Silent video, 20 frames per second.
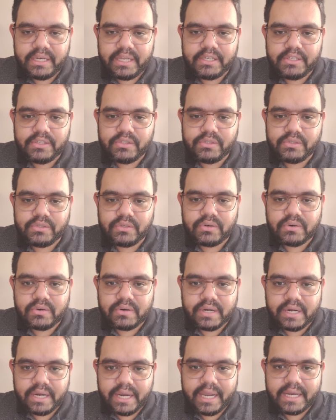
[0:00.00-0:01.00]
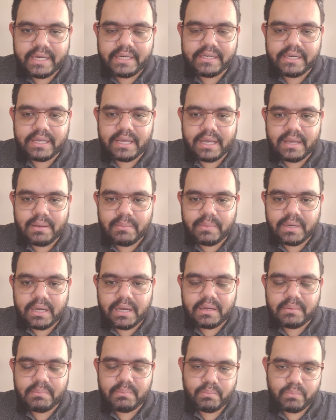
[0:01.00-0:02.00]
need to create
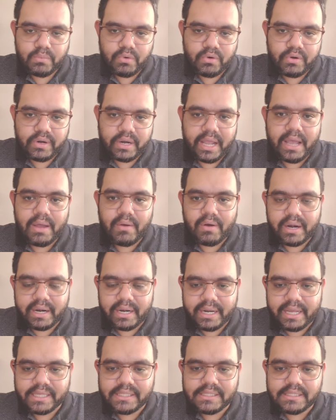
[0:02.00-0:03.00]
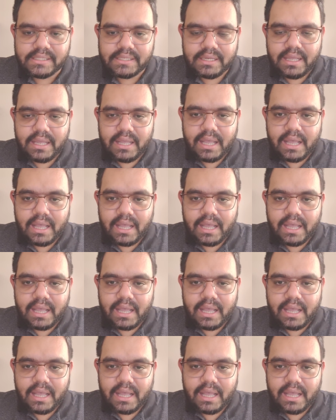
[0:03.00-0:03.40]
more awareness